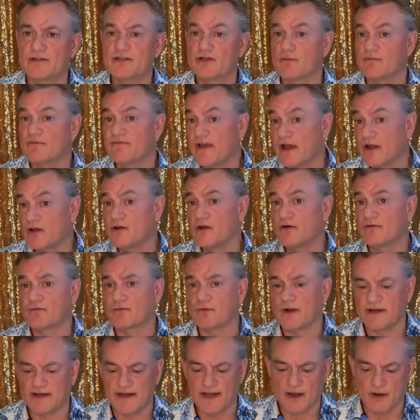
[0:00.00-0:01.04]
So Vancouver
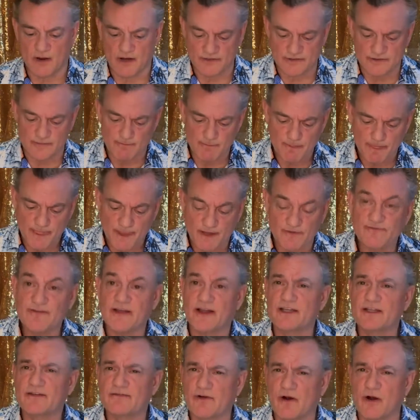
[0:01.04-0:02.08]
right now has effective